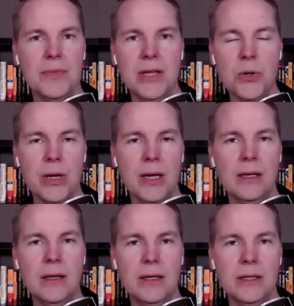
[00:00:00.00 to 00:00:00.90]
You
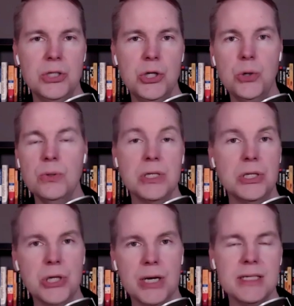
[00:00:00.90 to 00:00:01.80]
can choose to
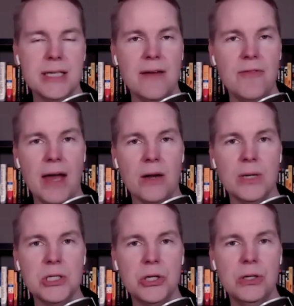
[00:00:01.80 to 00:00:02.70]
just save that
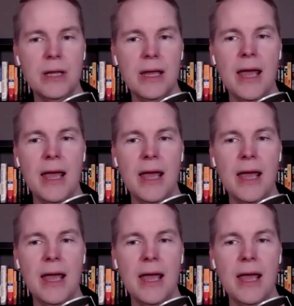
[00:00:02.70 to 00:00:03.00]
original,